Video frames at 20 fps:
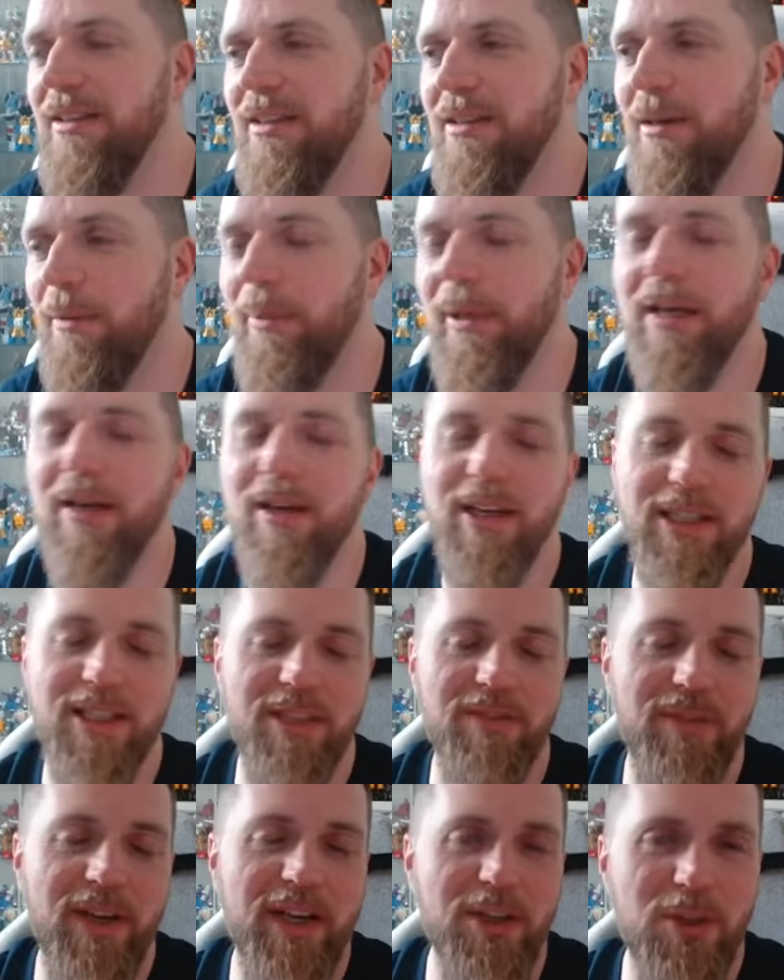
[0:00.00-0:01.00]
A bit like
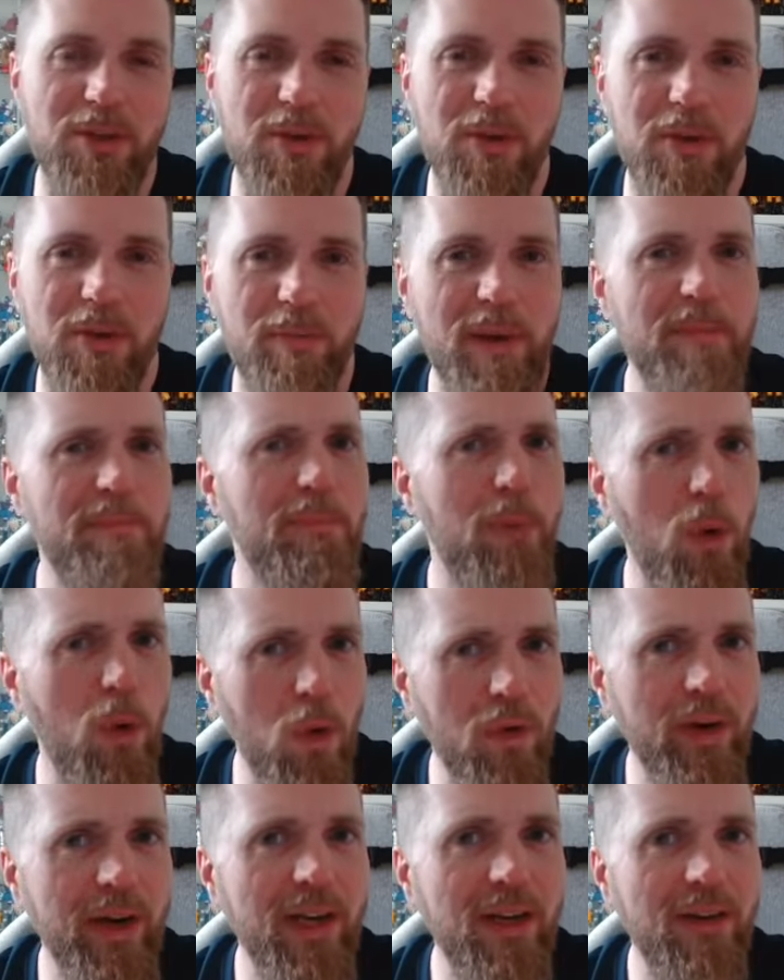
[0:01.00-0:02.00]
Defensor, a bit
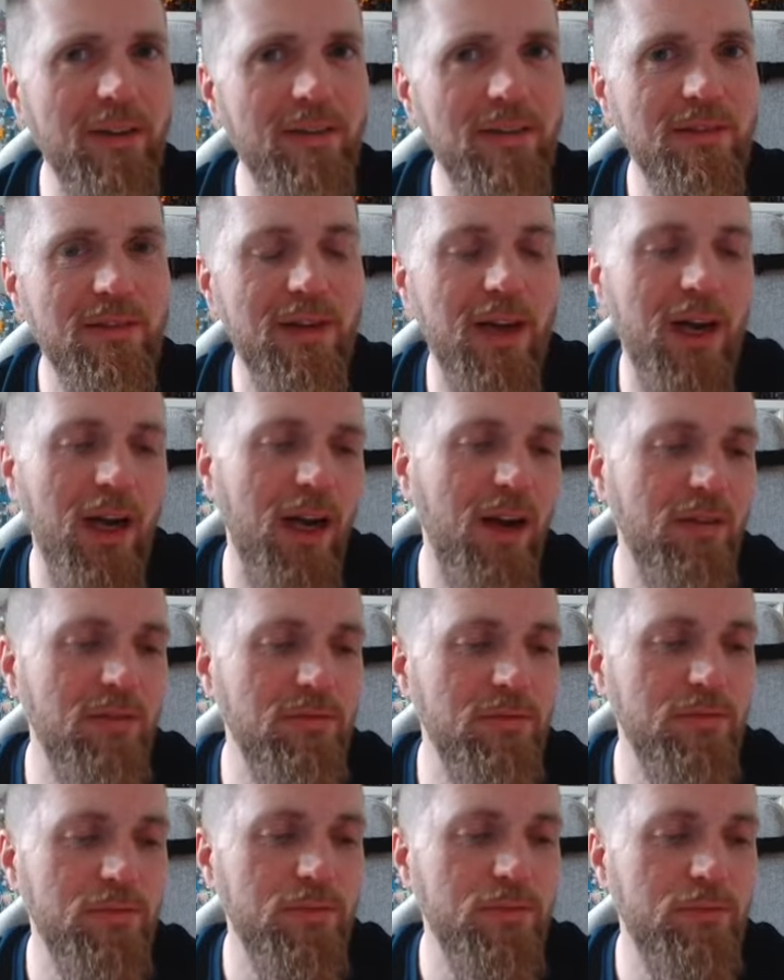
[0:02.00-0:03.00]
boring.
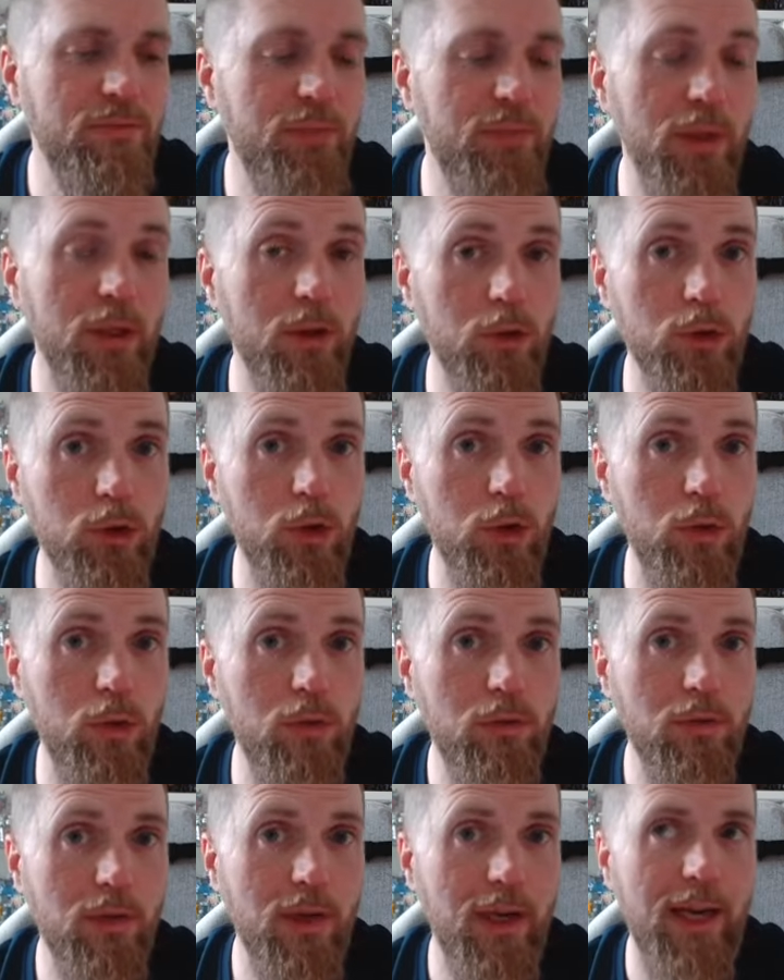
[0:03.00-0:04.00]
But looks
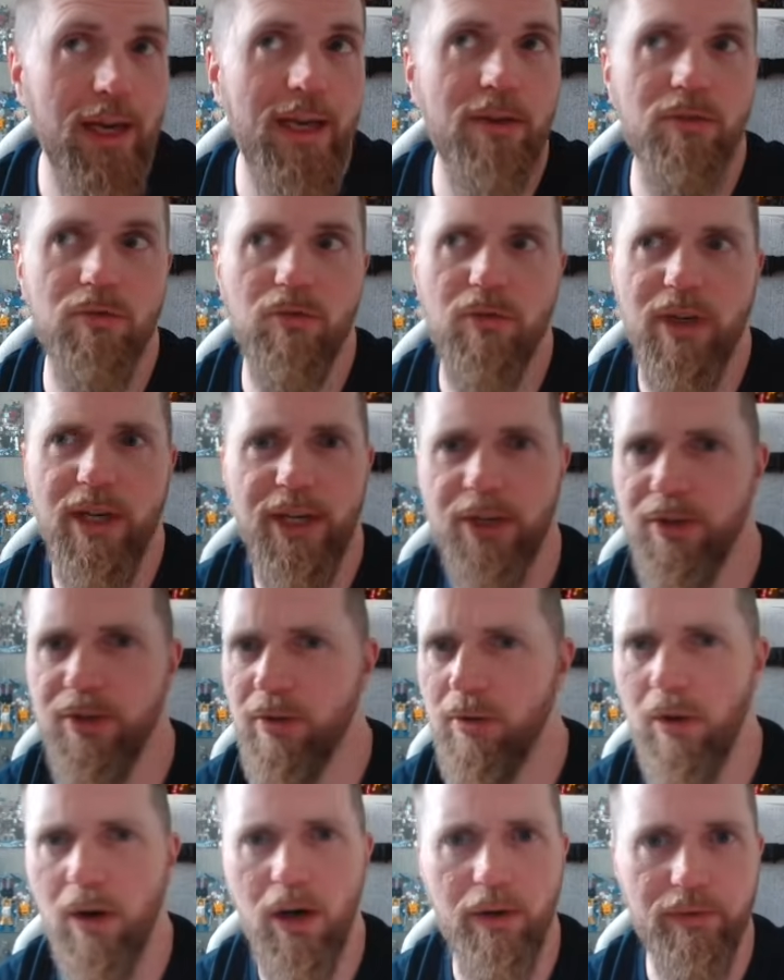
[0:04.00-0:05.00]
cool and really
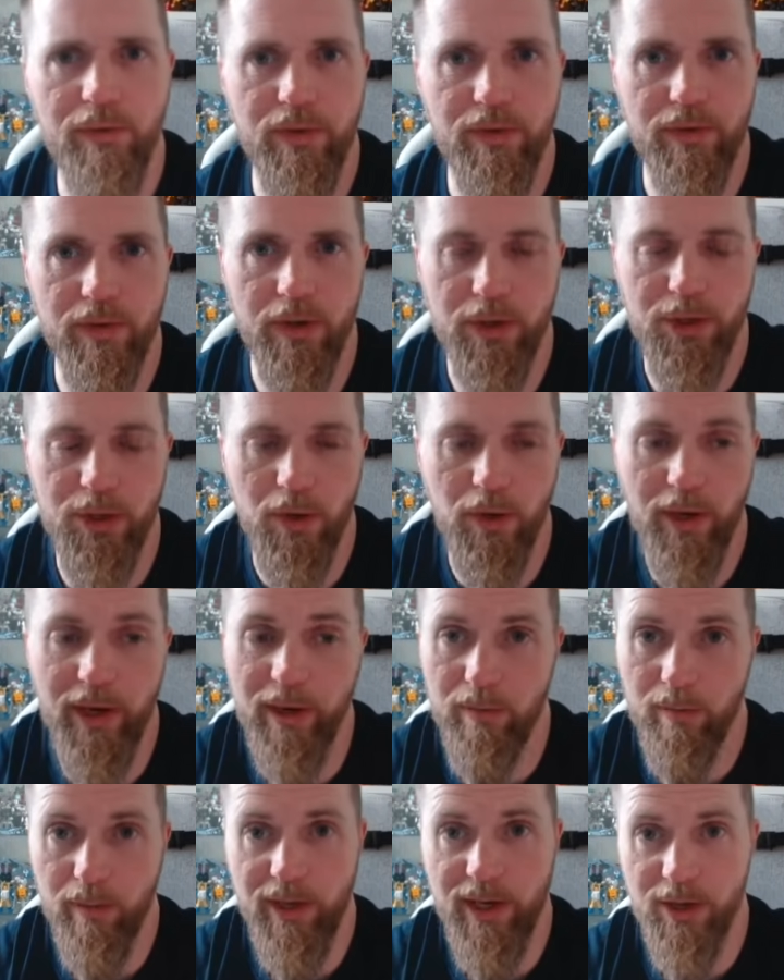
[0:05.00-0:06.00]
sought after for a toy.
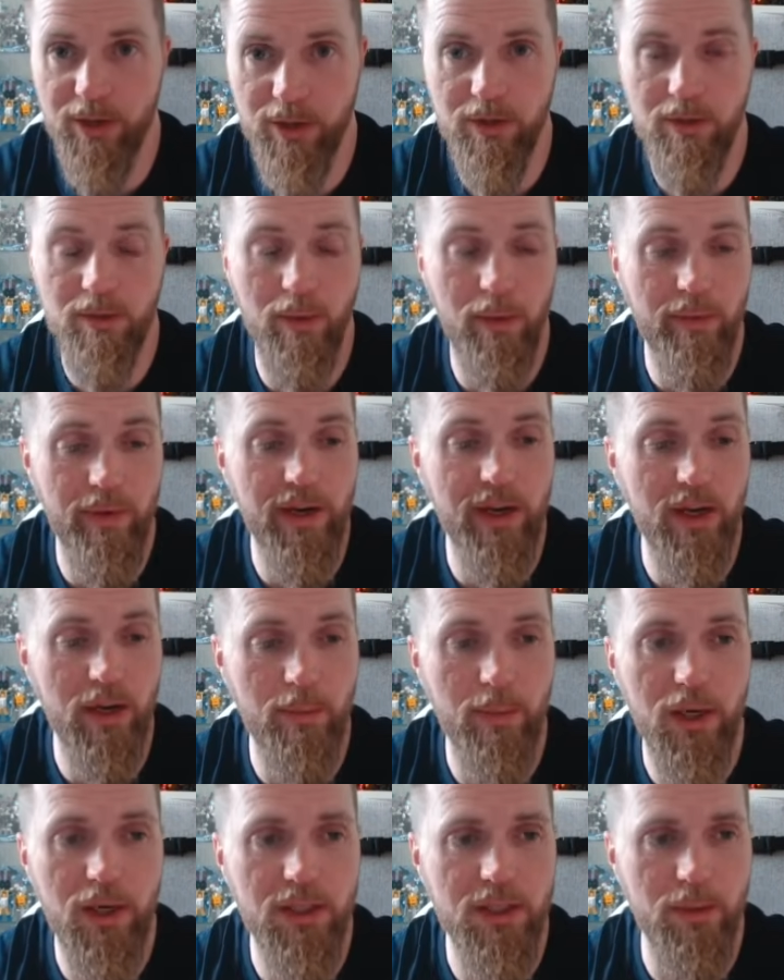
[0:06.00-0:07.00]
We could do with one in a
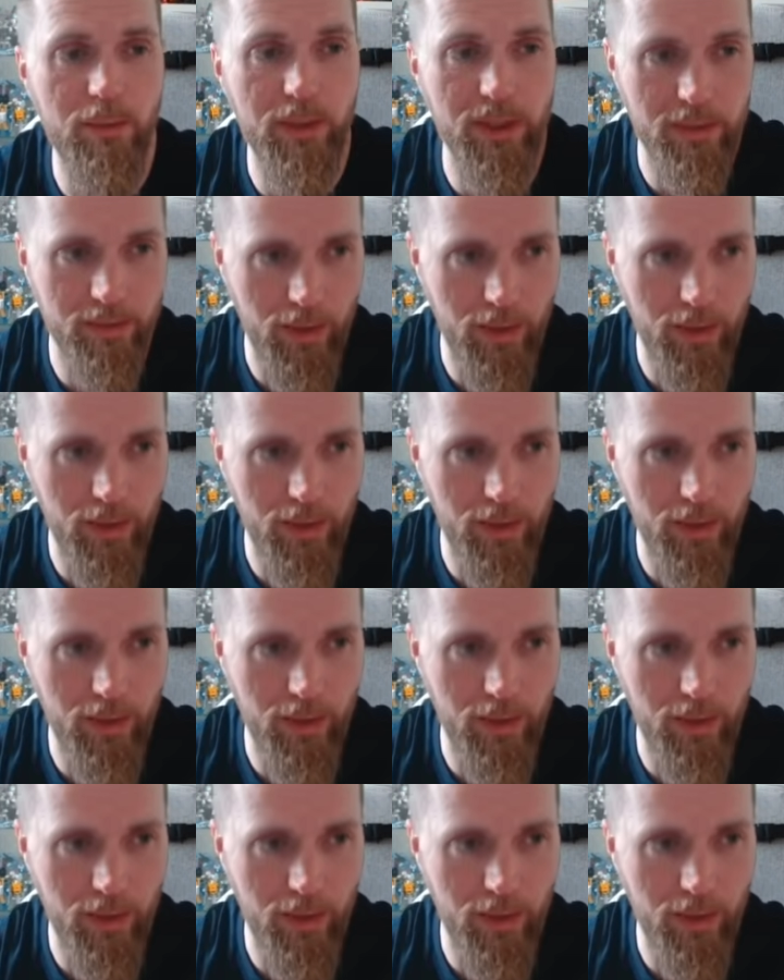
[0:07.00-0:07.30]
masterpiece